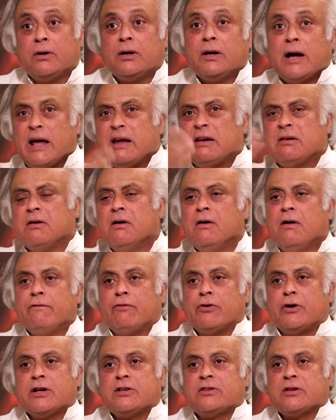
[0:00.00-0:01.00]
like,
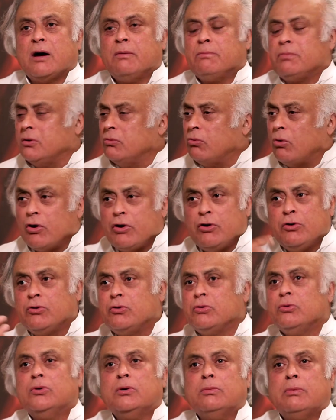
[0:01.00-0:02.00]
for example, what do you
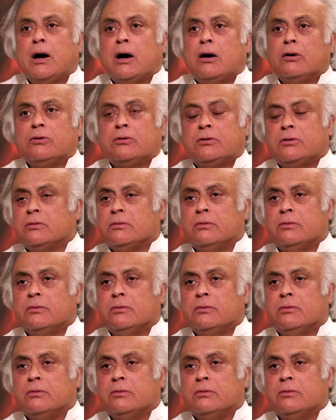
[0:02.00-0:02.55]
do about